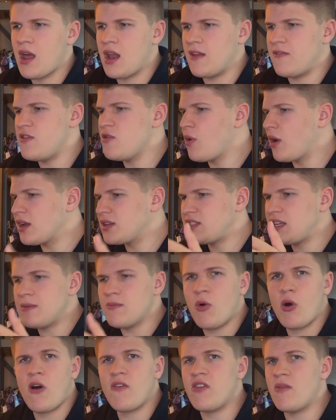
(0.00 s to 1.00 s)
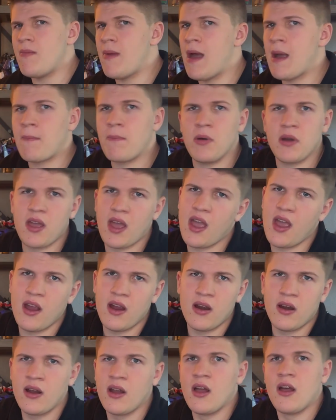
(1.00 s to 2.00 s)
And if you wanna see more of the MacBook
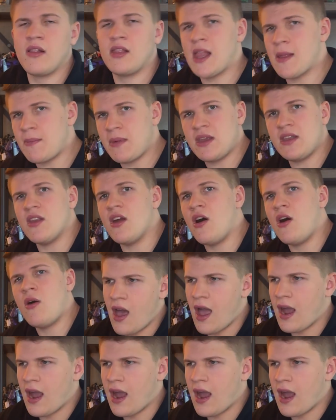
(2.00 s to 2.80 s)
Air, let me know.